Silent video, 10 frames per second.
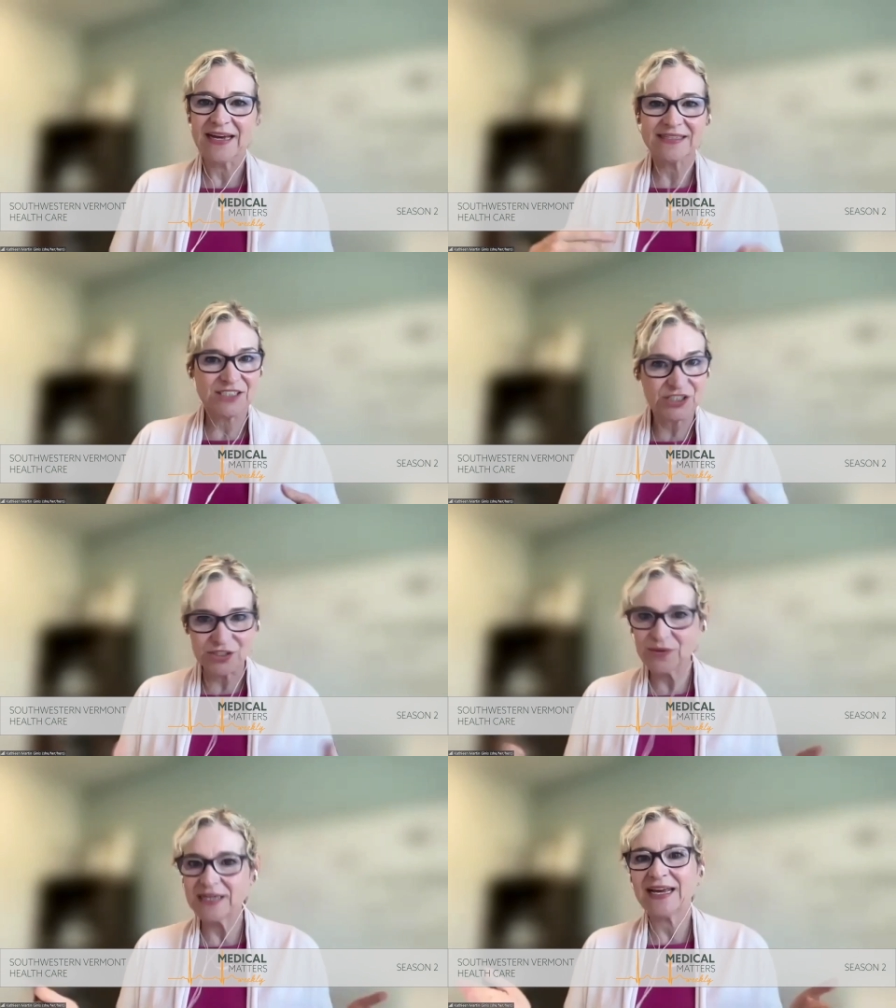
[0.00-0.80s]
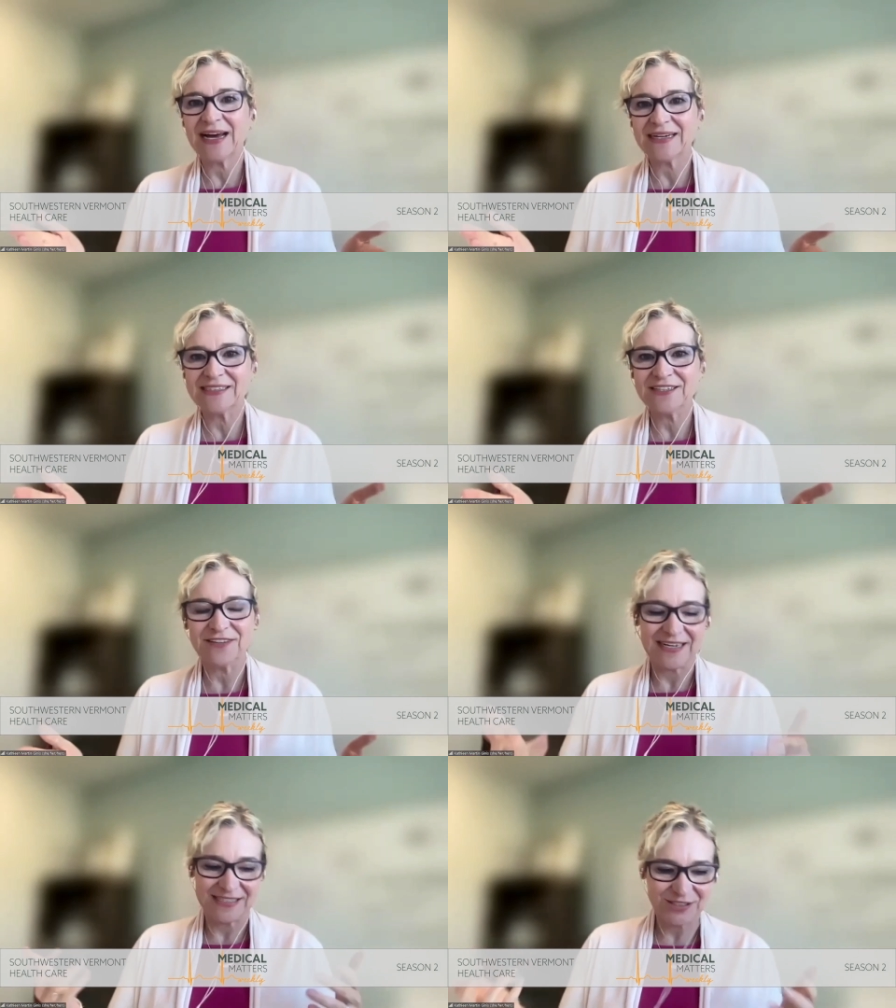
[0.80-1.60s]
it's doing the
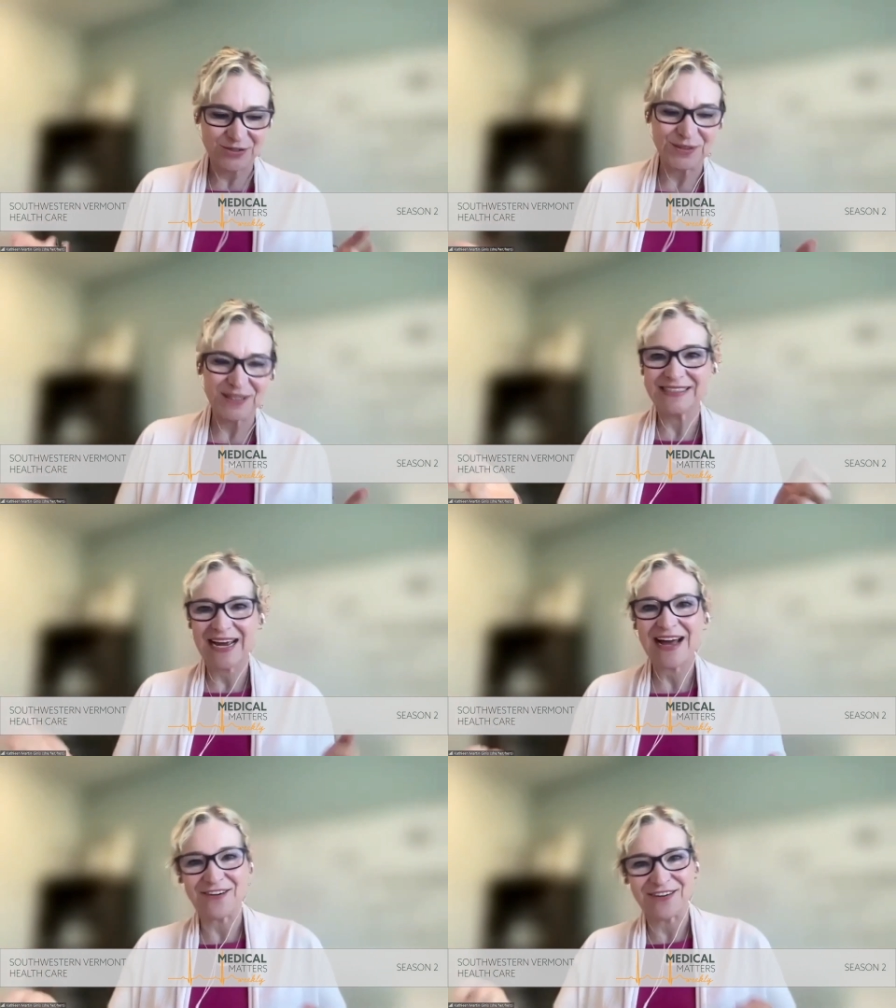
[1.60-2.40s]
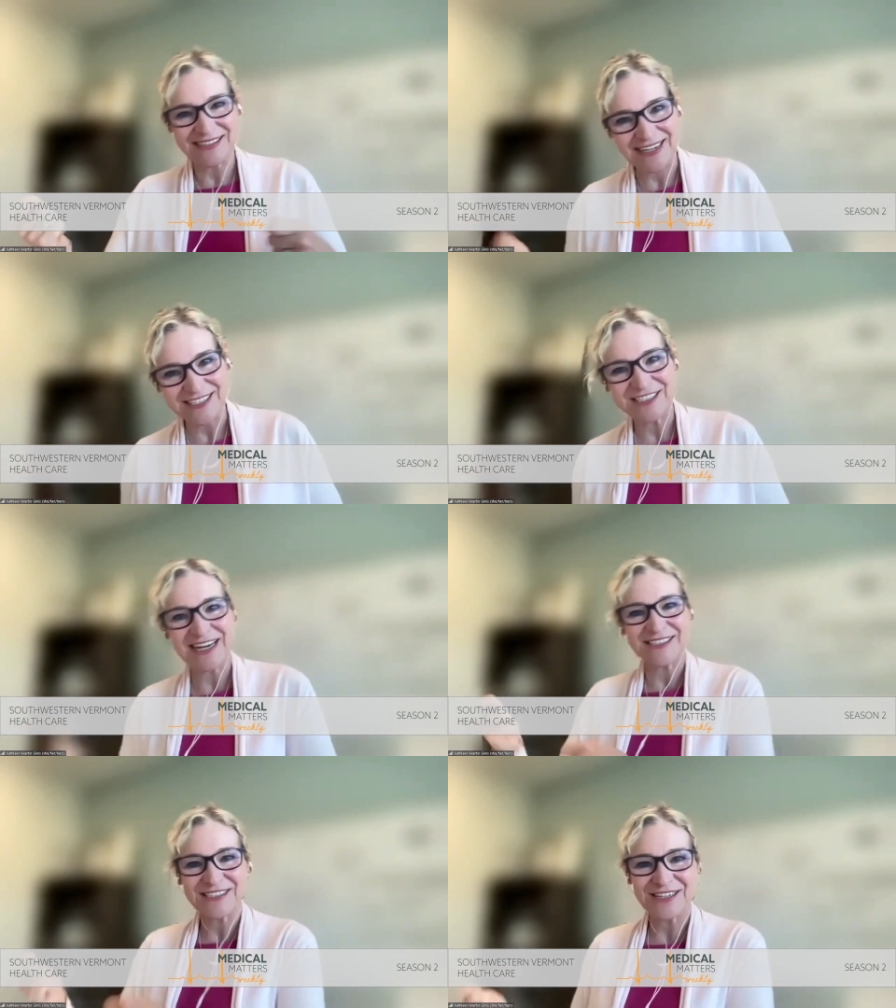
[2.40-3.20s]
activity, it's cooling down, it's getting
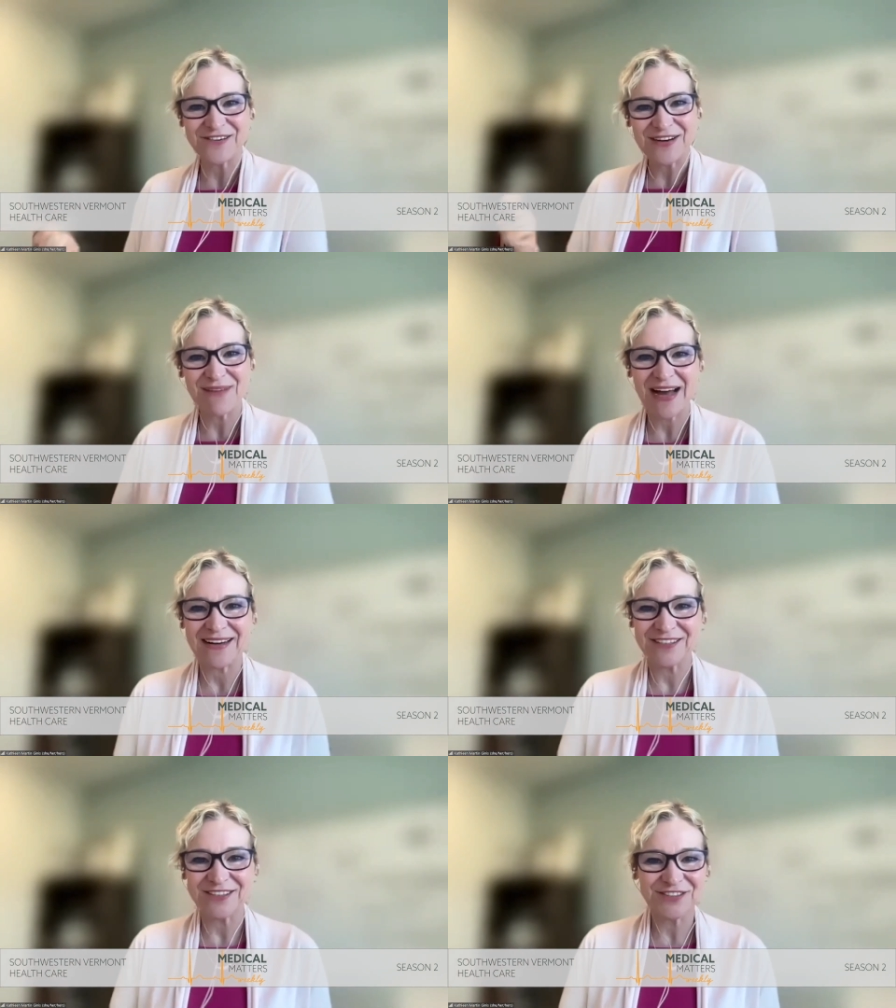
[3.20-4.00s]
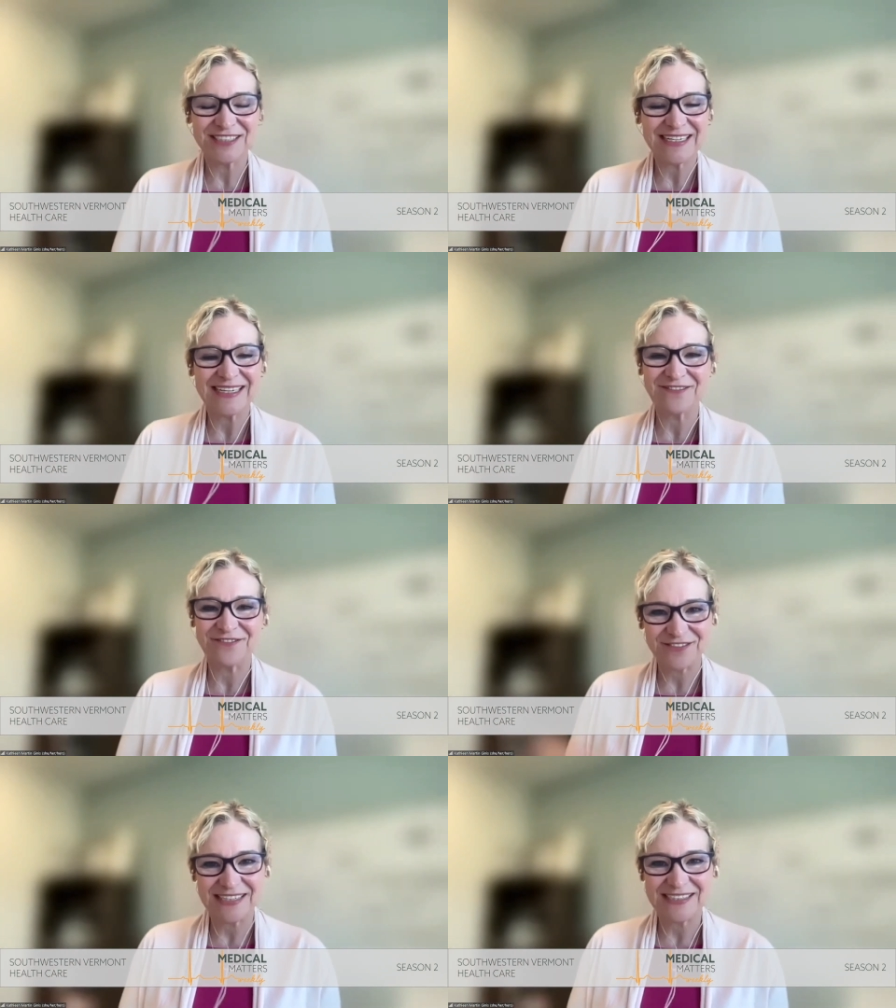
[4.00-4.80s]
changed and going back in your routine
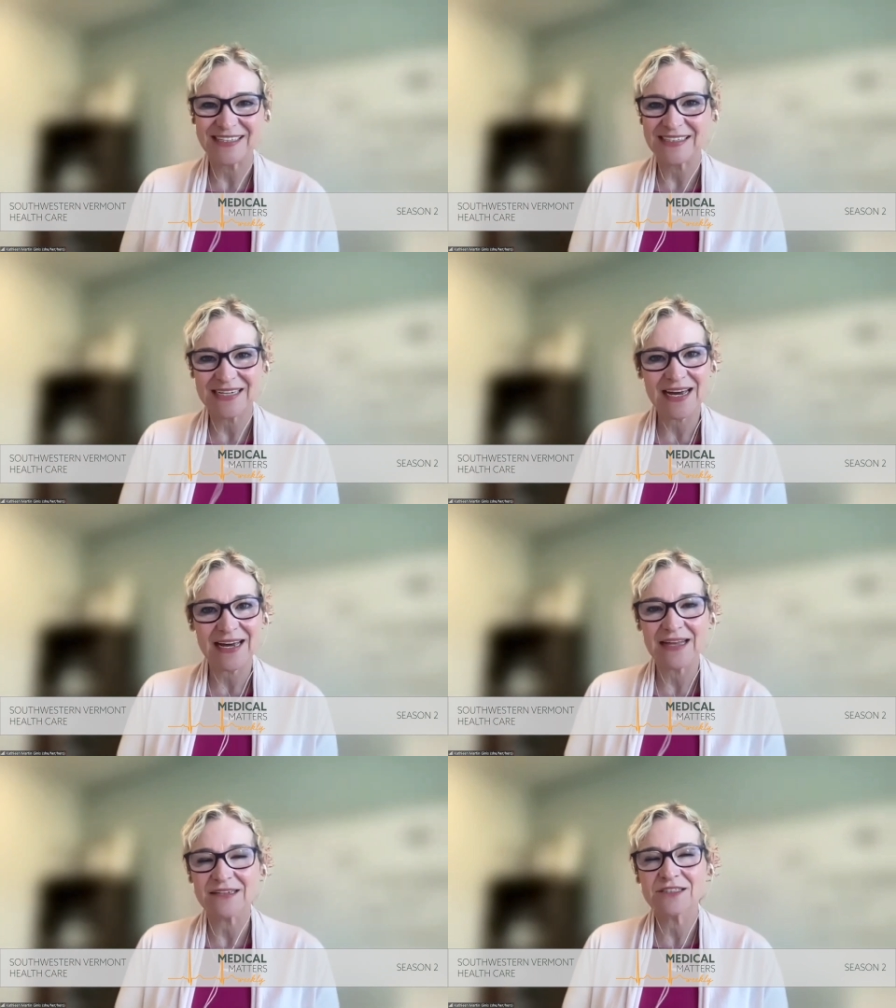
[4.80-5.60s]
for the rest of the day.